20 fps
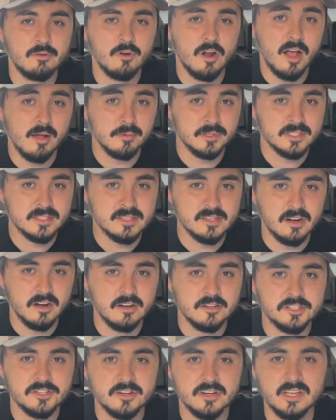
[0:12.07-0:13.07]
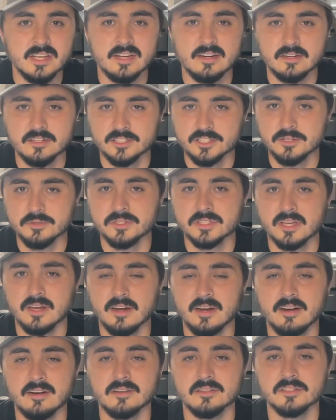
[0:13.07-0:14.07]
Robinson Archery here in
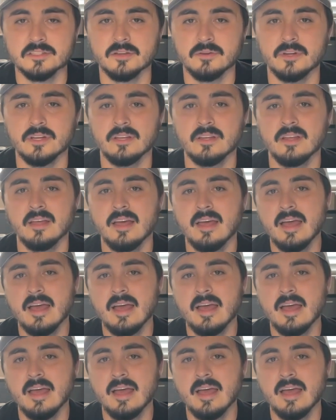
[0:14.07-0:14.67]
Tucson, Arizona,